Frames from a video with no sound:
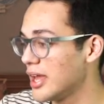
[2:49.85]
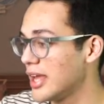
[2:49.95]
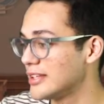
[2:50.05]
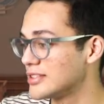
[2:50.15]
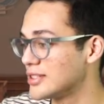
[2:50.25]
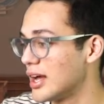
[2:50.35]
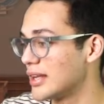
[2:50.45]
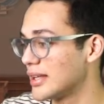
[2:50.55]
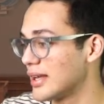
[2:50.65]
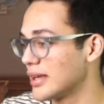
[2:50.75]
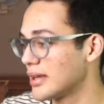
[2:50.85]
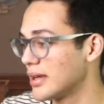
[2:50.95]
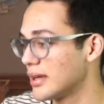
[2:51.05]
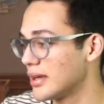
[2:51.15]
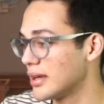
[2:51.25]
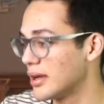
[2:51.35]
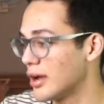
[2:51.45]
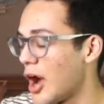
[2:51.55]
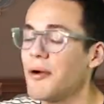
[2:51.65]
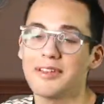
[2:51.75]
It's not like,
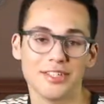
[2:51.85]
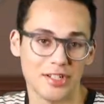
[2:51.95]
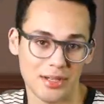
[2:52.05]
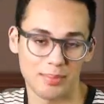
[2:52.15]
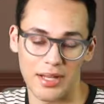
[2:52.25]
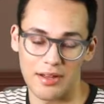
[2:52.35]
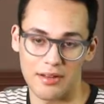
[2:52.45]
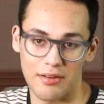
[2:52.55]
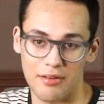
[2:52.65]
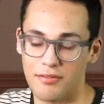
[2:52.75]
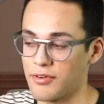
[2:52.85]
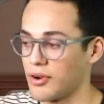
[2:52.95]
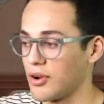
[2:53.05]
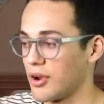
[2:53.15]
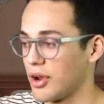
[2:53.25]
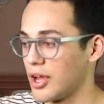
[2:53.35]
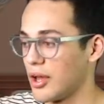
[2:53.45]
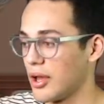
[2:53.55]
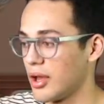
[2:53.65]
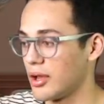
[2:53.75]
obviously you can play for,
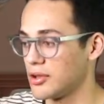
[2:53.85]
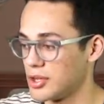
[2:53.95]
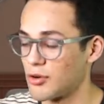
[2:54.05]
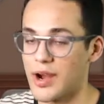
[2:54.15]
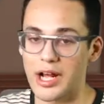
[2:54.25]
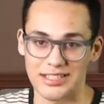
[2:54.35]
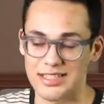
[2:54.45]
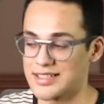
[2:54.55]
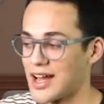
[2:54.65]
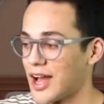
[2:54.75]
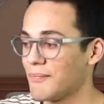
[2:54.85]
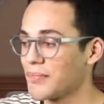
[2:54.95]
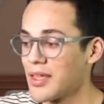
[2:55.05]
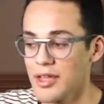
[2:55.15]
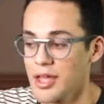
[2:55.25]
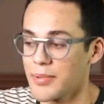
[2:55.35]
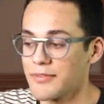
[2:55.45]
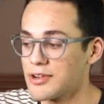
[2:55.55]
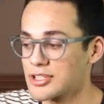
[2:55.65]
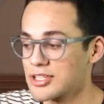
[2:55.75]
you know, rounds at a time. But
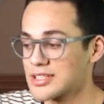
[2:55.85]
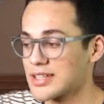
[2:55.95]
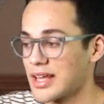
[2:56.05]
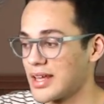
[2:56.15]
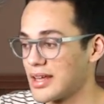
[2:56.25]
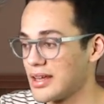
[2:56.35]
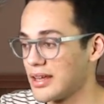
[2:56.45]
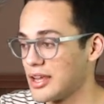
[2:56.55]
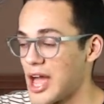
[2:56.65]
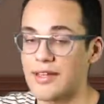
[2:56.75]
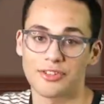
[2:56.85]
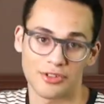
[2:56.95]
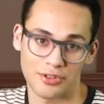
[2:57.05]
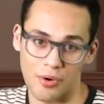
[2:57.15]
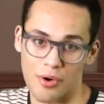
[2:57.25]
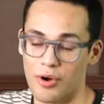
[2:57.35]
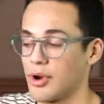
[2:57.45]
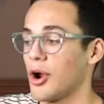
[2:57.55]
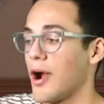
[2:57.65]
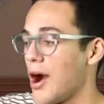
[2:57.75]
if you're just like at the
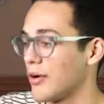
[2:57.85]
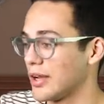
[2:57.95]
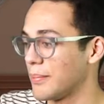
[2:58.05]
store or out and